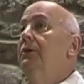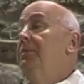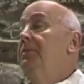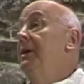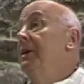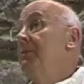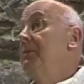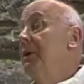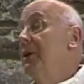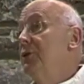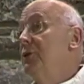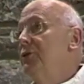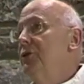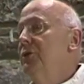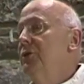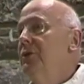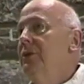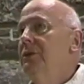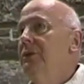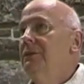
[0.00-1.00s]
speak about
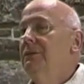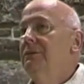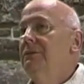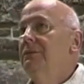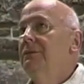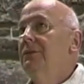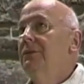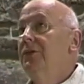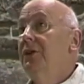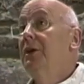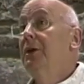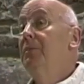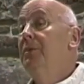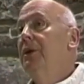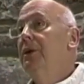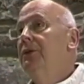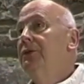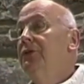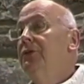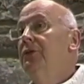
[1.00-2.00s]
you and sing
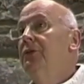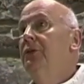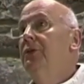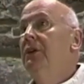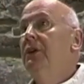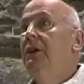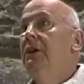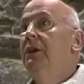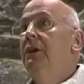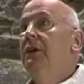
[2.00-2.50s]
about you.